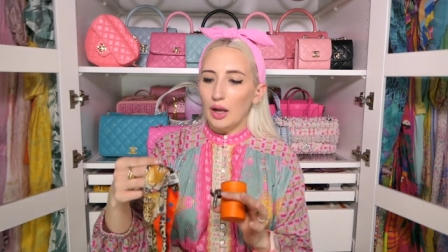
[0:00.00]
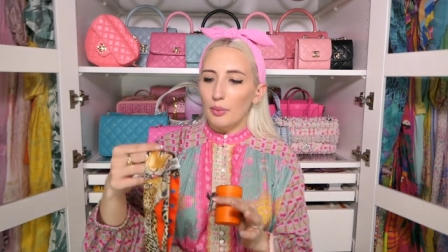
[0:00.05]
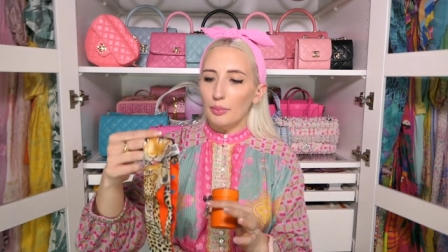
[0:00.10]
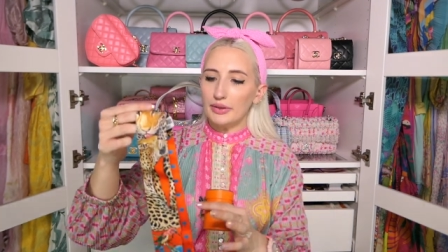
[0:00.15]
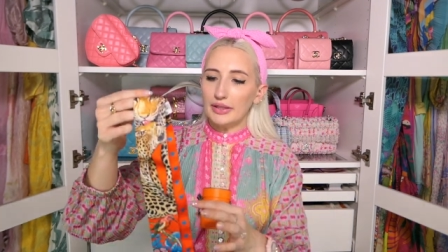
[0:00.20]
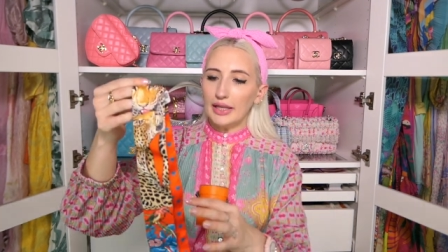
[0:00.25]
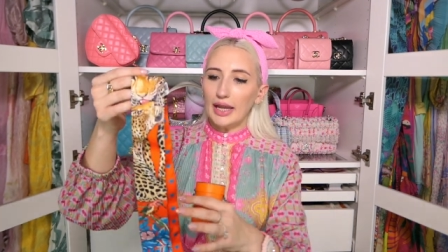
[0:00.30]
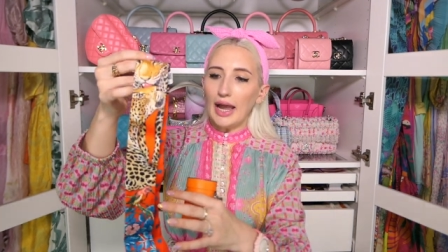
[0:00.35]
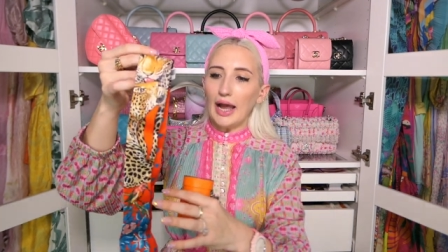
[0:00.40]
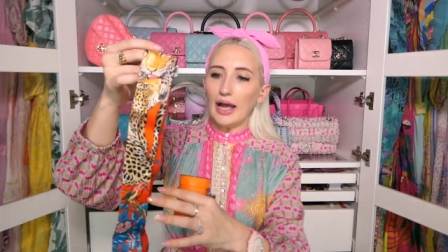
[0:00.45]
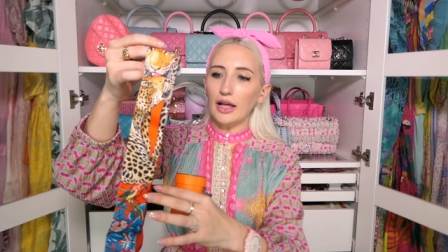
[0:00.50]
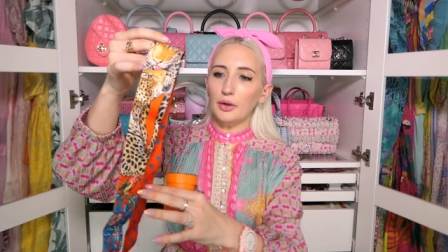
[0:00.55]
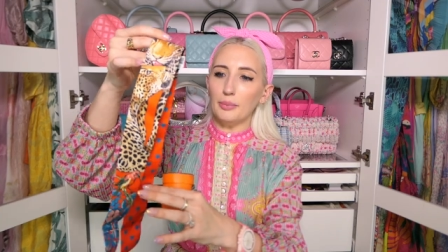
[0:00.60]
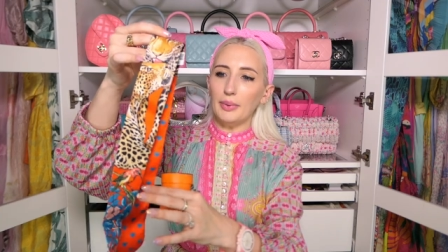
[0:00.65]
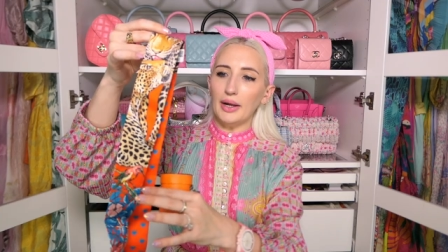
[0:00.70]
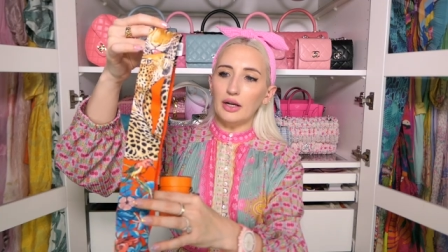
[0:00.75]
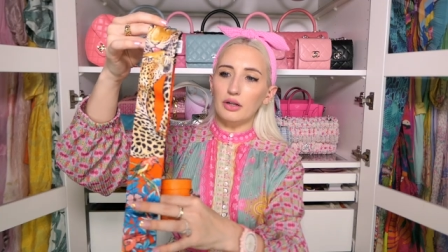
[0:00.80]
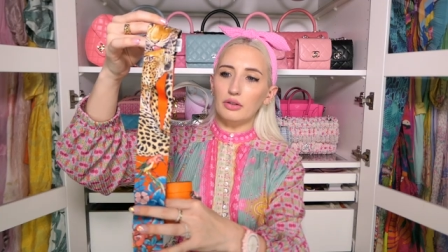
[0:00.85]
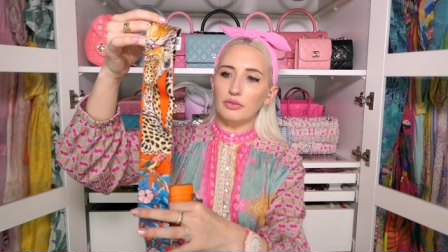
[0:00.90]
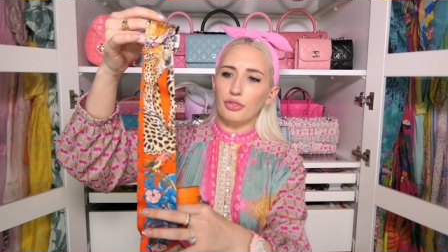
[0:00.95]
But they had
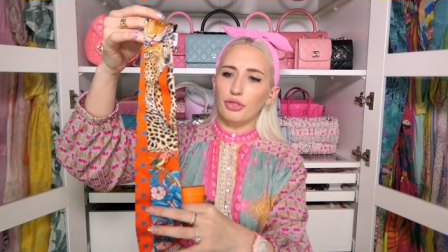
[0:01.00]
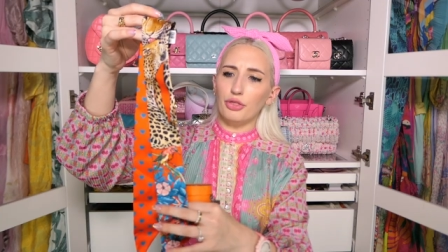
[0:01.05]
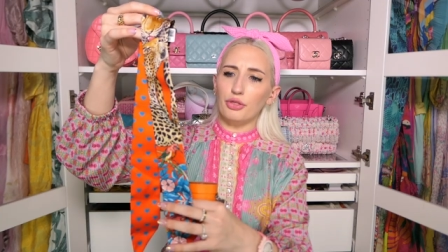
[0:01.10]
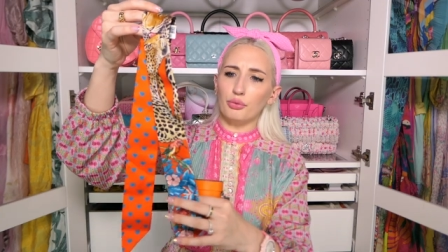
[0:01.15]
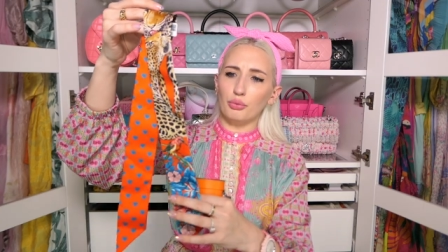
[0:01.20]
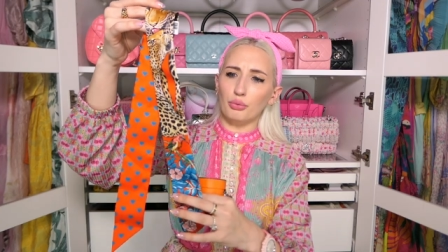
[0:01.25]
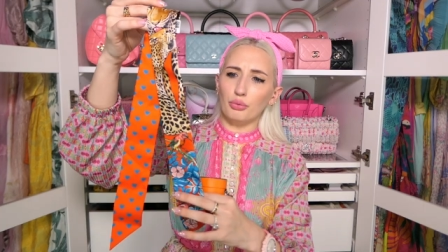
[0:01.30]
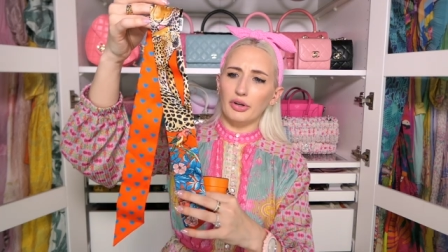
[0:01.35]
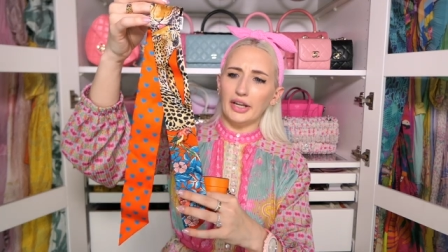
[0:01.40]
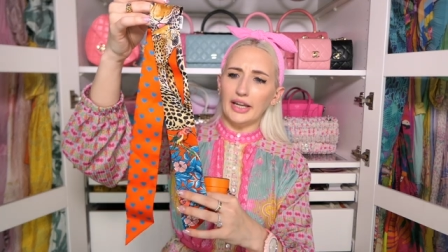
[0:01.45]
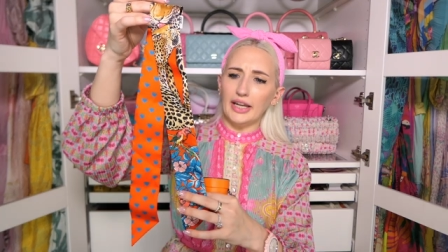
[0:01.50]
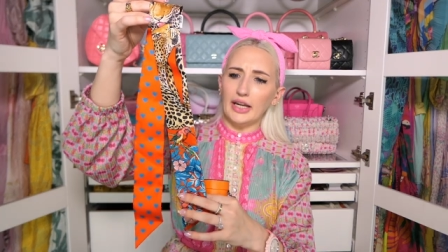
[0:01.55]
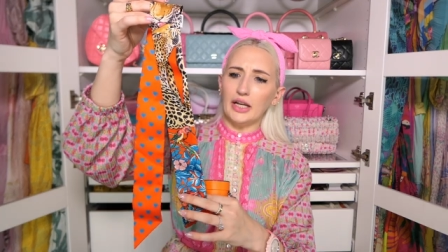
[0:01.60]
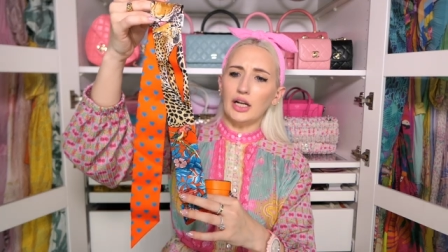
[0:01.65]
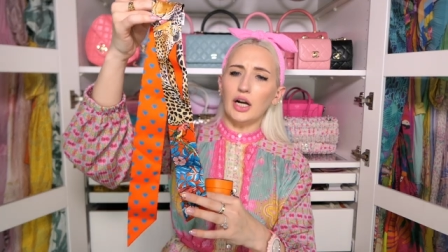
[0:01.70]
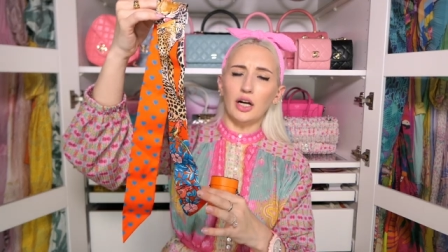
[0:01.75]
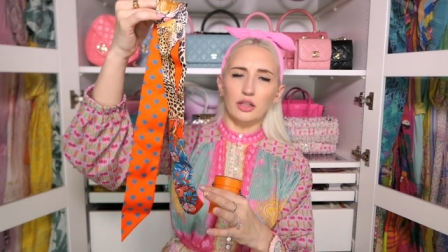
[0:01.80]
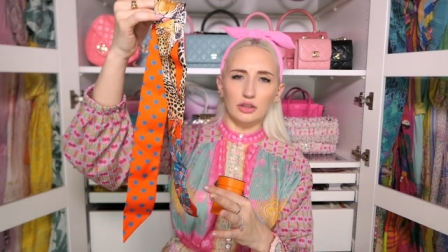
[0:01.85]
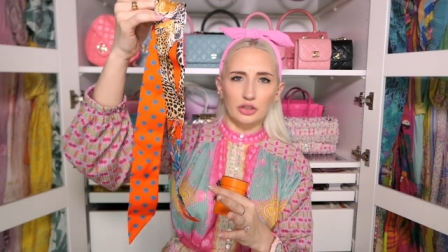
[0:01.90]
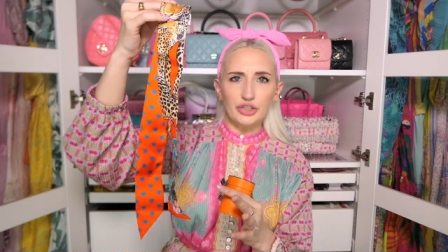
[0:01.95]
about three
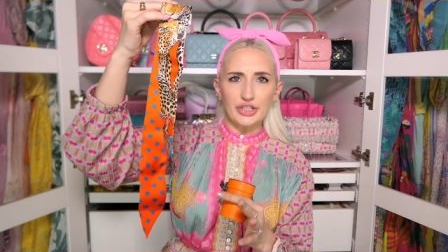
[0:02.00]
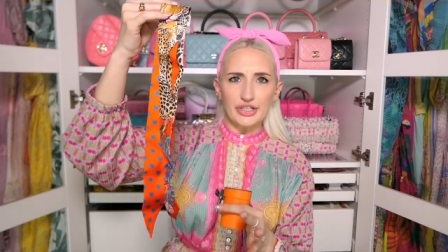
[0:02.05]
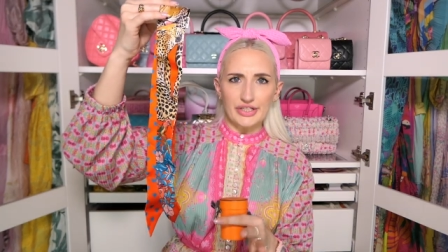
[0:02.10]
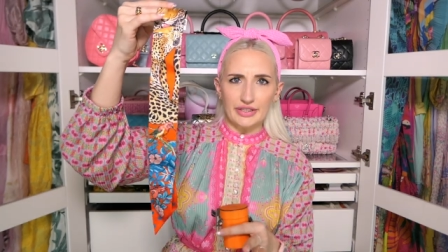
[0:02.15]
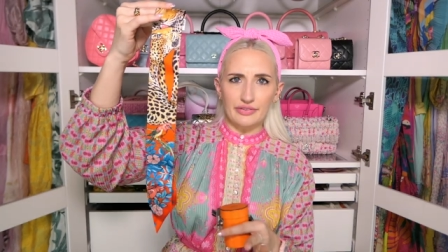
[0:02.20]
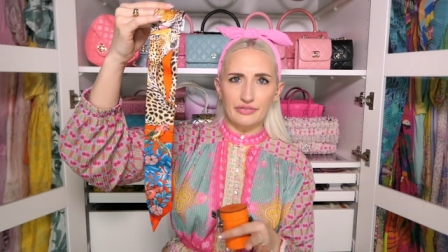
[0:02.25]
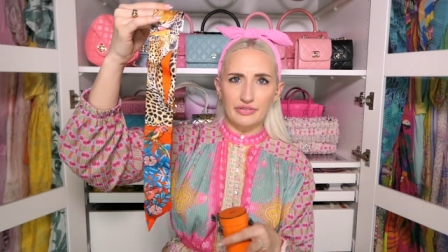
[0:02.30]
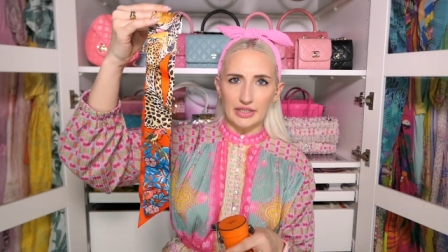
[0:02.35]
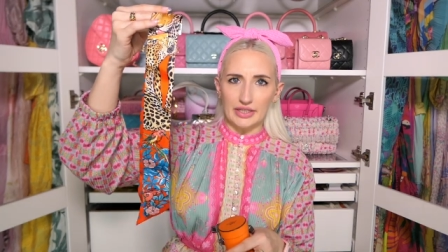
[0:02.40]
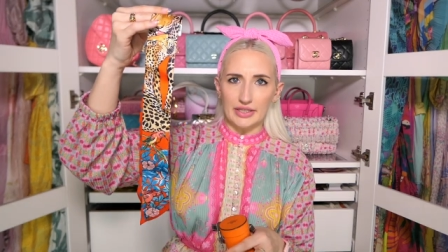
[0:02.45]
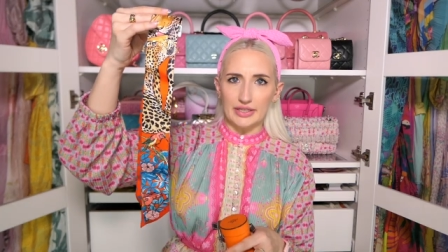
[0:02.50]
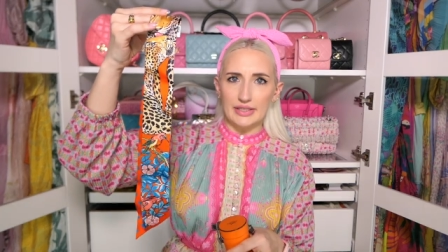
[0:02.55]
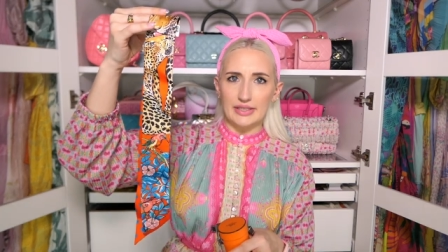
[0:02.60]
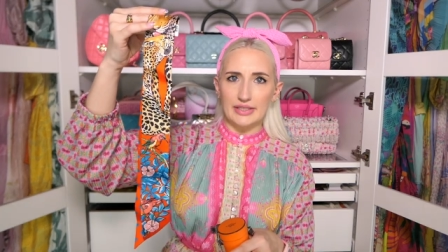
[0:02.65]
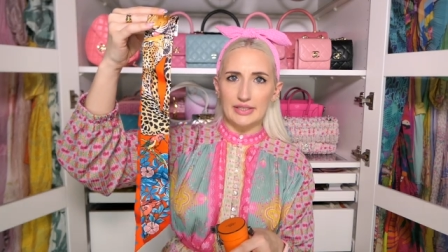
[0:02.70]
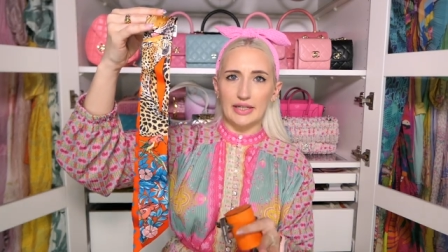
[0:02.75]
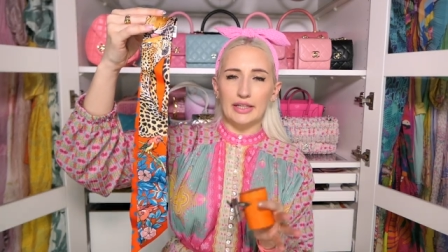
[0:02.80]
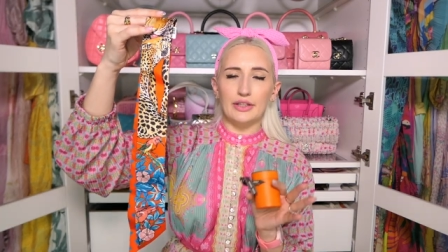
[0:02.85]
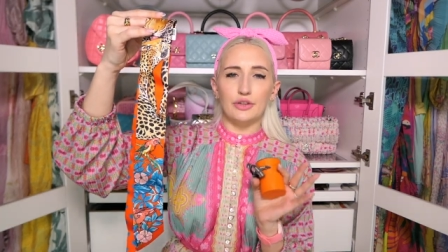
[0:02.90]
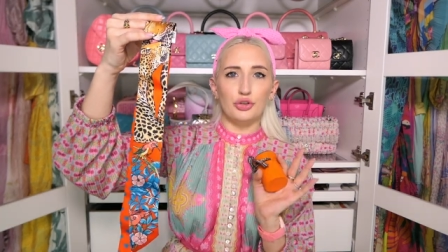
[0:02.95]
colors of
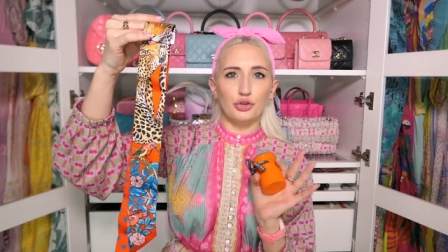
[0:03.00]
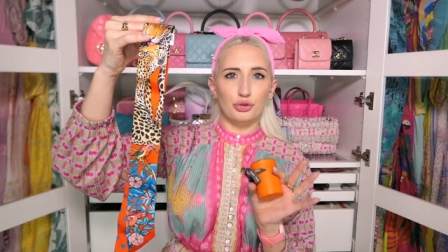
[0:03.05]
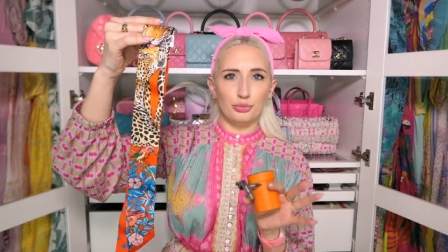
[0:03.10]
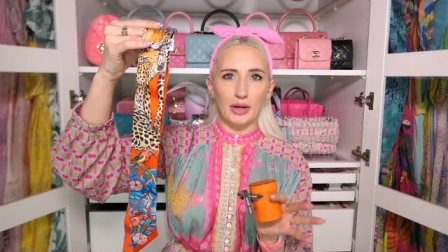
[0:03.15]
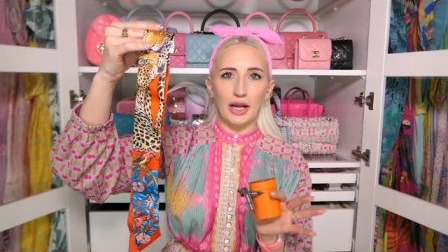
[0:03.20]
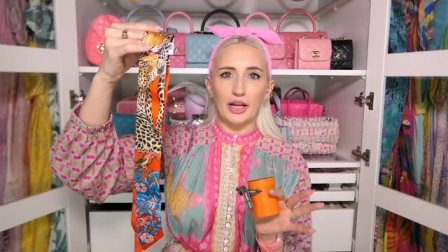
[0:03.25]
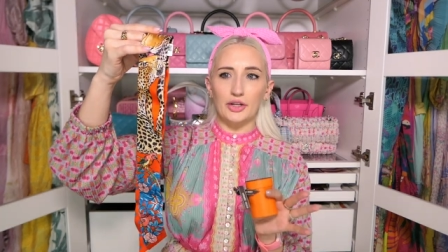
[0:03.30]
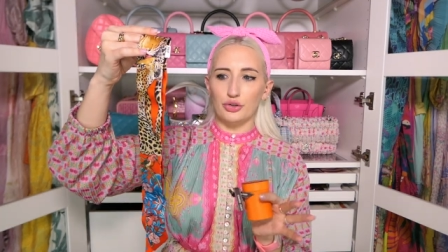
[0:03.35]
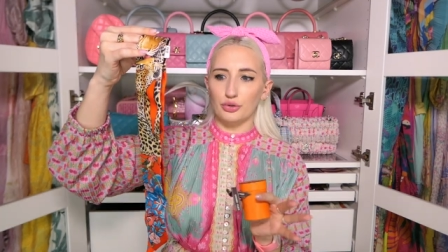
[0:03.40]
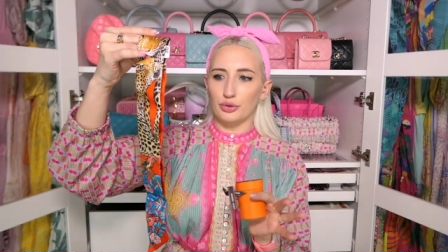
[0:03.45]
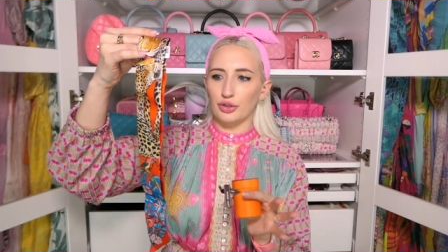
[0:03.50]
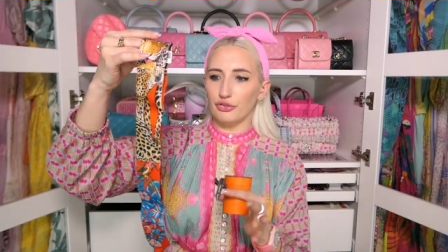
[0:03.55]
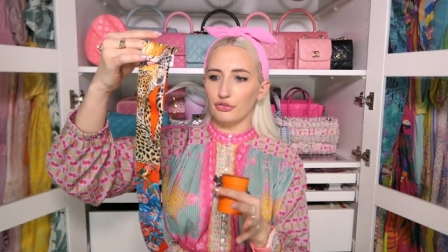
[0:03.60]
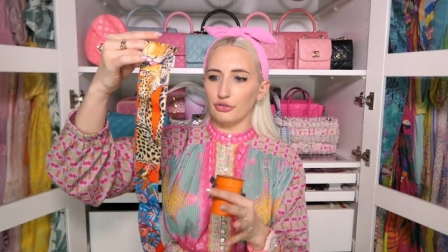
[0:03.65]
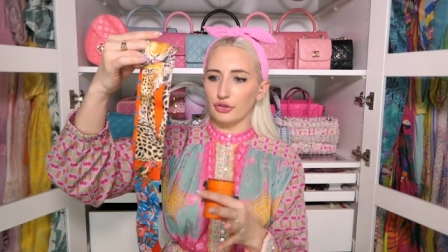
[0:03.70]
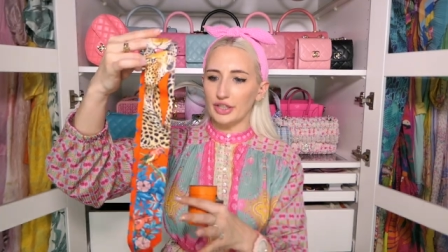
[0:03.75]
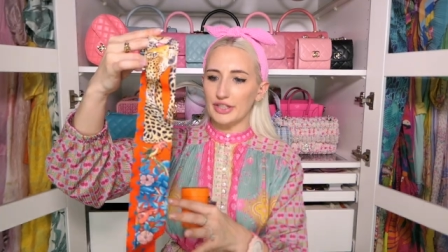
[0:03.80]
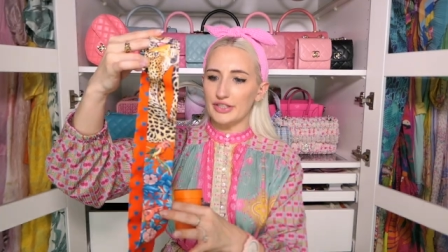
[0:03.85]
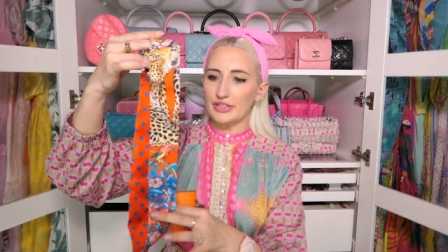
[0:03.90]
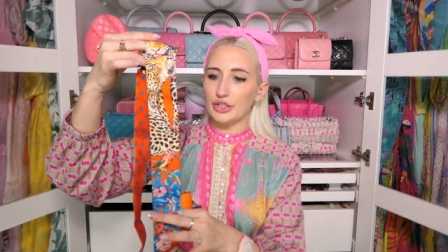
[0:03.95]
this in the Dubai Duty
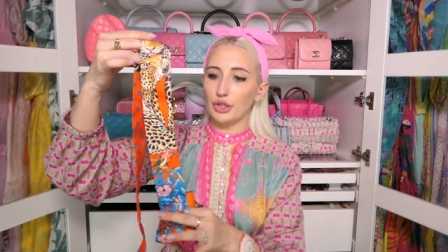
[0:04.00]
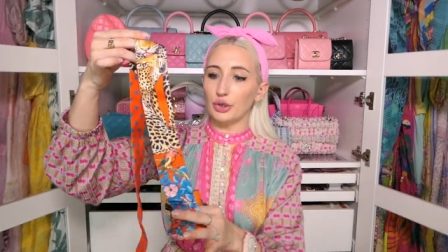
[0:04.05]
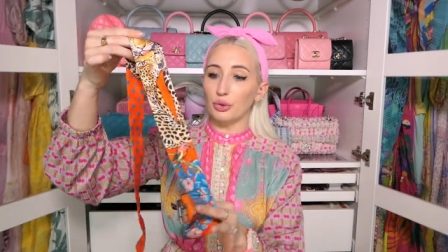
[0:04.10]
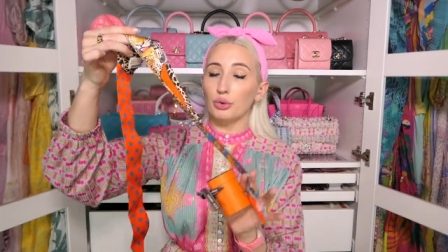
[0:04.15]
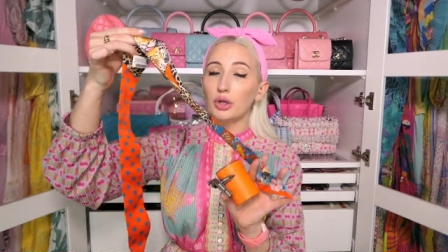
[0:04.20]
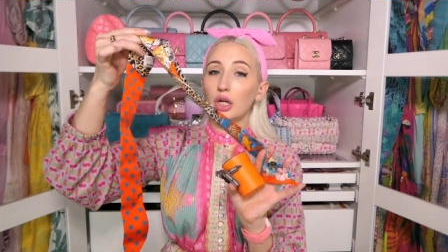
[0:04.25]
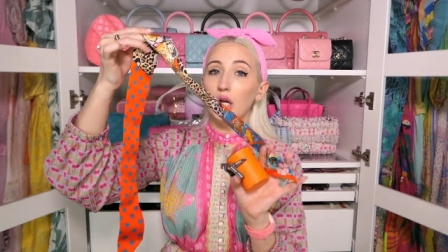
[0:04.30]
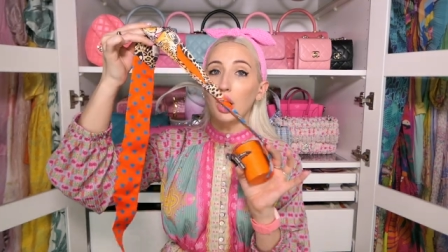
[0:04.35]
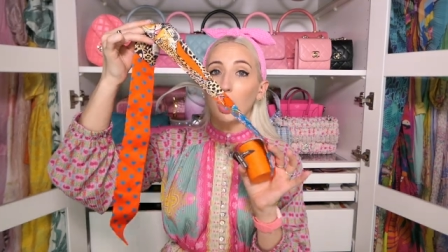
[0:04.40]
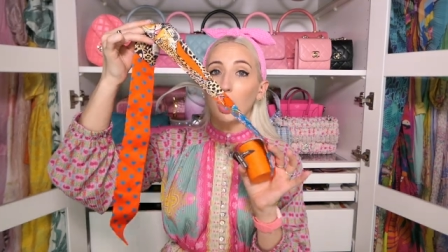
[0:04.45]
Free, so